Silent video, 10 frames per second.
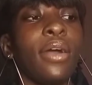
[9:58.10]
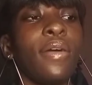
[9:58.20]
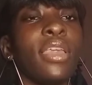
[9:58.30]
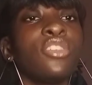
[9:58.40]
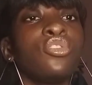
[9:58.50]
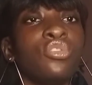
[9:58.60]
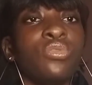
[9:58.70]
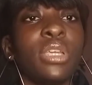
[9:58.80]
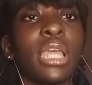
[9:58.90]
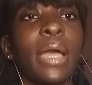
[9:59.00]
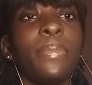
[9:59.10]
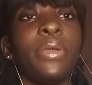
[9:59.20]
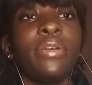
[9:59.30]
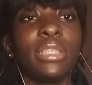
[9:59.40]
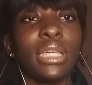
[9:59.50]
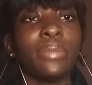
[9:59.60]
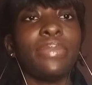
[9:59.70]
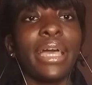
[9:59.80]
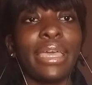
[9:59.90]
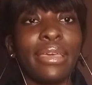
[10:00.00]
other children are
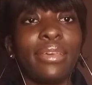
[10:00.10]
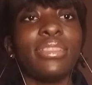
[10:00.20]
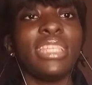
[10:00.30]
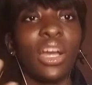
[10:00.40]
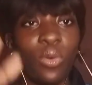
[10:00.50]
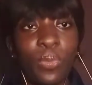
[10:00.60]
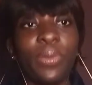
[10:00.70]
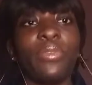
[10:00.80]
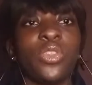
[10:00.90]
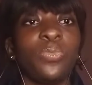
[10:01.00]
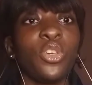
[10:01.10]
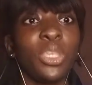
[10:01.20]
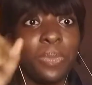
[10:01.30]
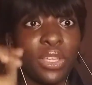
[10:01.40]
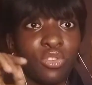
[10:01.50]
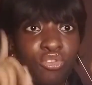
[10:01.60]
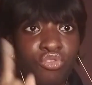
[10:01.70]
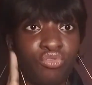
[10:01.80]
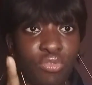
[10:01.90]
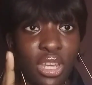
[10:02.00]
parented by their own parents, but you see
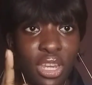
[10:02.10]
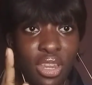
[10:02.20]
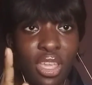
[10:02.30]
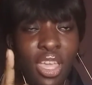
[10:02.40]
pastor's children,